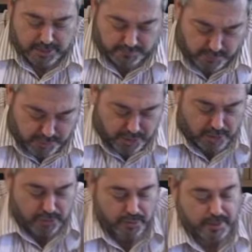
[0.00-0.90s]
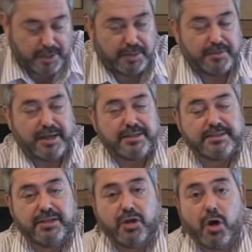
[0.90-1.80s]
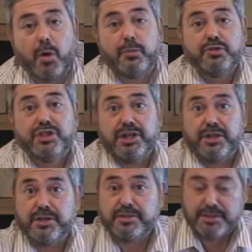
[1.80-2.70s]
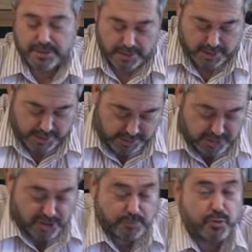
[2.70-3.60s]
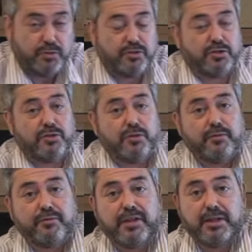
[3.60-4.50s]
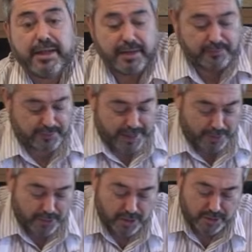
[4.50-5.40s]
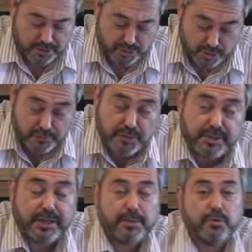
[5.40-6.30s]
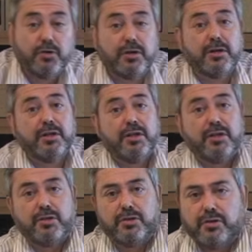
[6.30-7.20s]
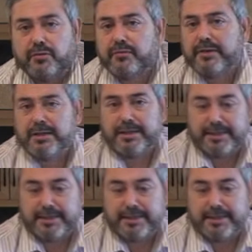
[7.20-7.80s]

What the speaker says: for the dough to become nice and homogeneous and smooth, so you don't feel any flour on the surface anymore. You don't feel